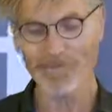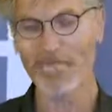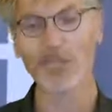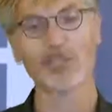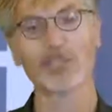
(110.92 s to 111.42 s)

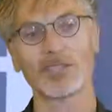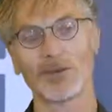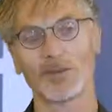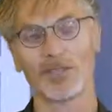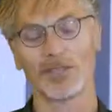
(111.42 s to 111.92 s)
interesting
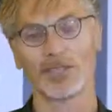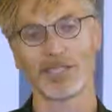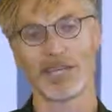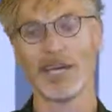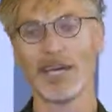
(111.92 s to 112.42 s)

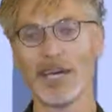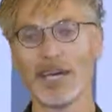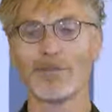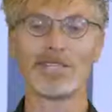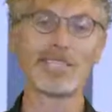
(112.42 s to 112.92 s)
opportunity.
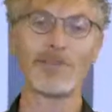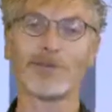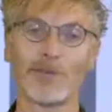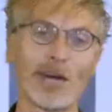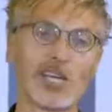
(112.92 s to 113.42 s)
But this
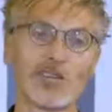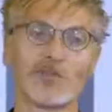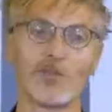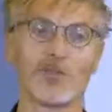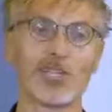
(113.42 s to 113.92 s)

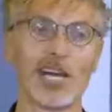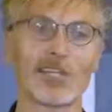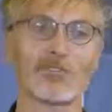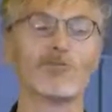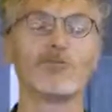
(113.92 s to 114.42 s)
information from
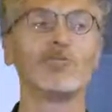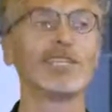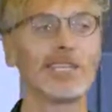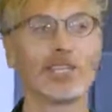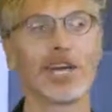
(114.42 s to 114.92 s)
Jane
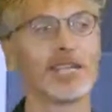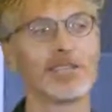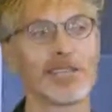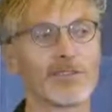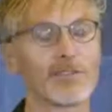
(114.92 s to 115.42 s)
really
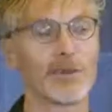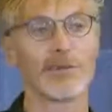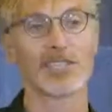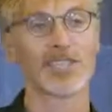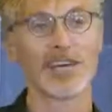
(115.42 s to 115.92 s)
changed things for me,
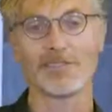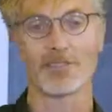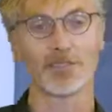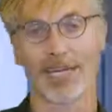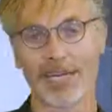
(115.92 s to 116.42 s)
because I never
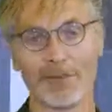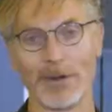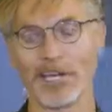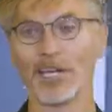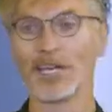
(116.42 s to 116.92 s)
saw that
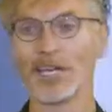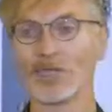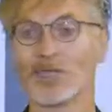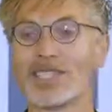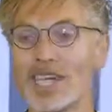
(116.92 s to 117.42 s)
coming.
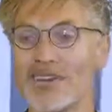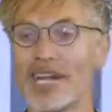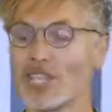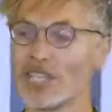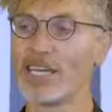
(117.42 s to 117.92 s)
So instead of
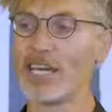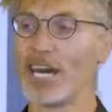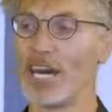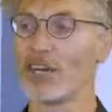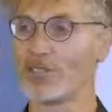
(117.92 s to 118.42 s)
actually
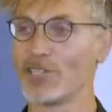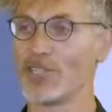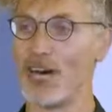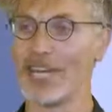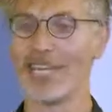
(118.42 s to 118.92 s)

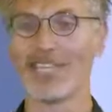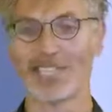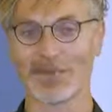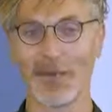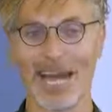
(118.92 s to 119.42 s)
resigning
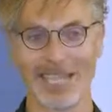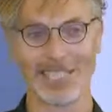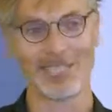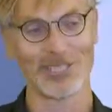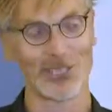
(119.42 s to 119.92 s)
as I planned
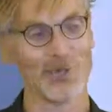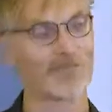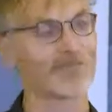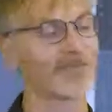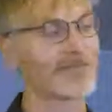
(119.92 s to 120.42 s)
to do,
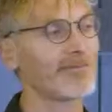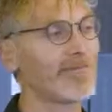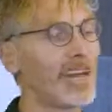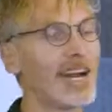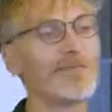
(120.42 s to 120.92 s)

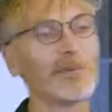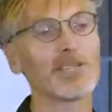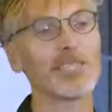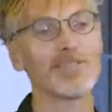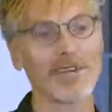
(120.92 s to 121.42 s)
I found
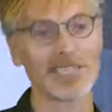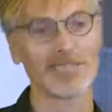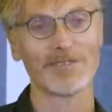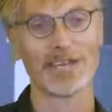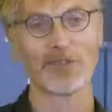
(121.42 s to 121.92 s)
myself
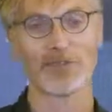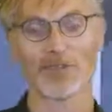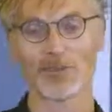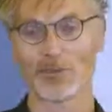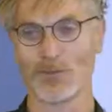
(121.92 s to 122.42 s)
face-to-face with
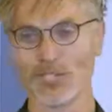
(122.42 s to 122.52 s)
the group